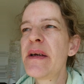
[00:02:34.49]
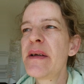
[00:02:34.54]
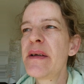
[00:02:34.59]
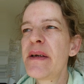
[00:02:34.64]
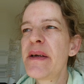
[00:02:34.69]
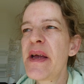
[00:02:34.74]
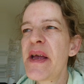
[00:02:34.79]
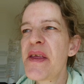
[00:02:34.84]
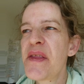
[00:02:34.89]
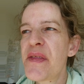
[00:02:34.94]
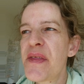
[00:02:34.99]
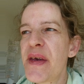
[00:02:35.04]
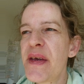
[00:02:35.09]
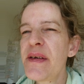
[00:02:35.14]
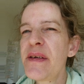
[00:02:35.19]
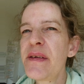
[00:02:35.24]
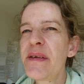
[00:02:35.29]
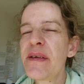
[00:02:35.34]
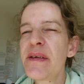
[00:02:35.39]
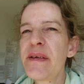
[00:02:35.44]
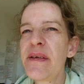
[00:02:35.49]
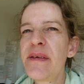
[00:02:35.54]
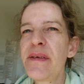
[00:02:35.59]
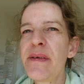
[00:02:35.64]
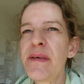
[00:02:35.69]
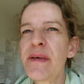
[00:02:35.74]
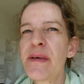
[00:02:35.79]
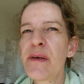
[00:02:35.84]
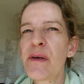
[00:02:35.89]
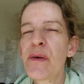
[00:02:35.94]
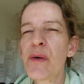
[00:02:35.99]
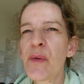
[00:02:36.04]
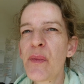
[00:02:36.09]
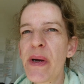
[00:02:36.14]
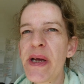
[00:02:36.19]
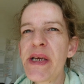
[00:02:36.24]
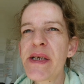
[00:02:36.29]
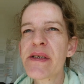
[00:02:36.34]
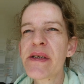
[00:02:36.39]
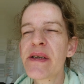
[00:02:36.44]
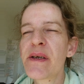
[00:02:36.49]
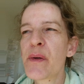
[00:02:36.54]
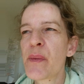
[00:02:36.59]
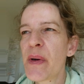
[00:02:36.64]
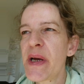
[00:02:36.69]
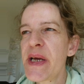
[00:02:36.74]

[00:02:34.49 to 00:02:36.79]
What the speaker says: and then wait.